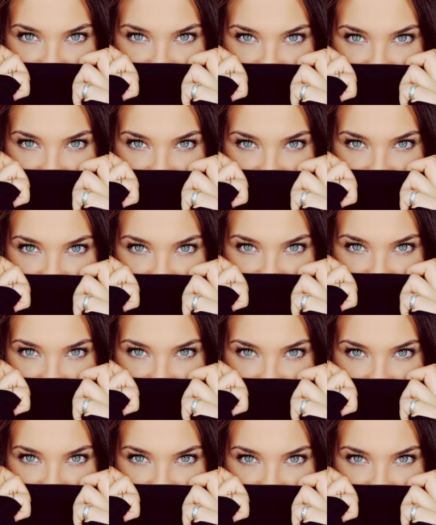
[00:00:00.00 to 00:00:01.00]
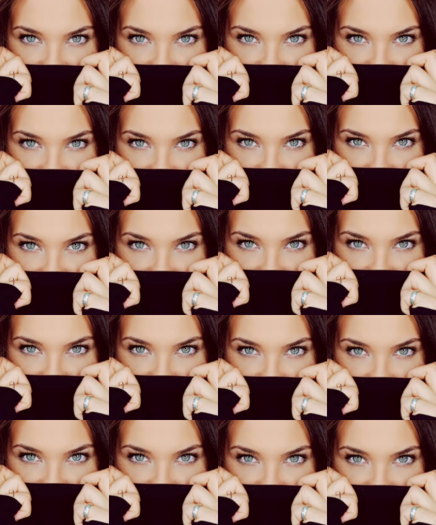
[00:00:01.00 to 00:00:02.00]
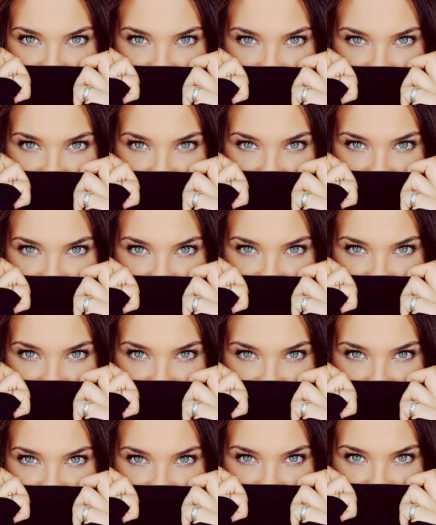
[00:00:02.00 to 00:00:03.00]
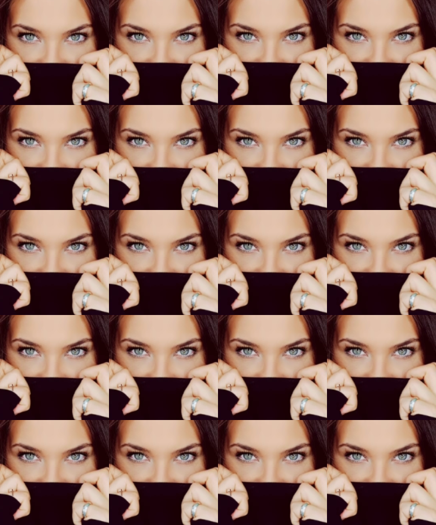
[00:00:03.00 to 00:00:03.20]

Do it on your phone. Download the app,